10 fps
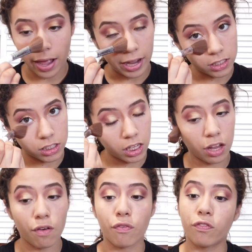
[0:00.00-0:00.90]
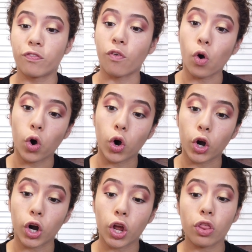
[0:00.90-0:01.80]
actually,
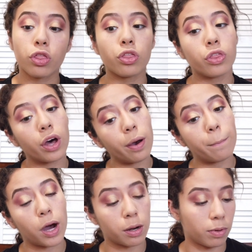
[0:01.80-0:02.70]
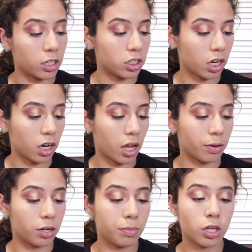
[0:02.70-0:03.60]
for the bottom lash line, I'm
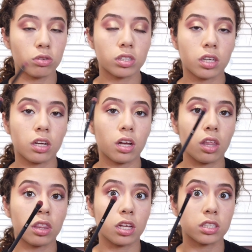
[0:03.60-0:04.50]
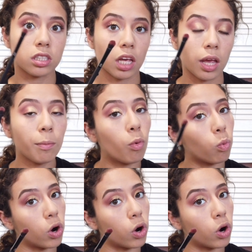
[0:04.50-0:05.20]
gonna be using the same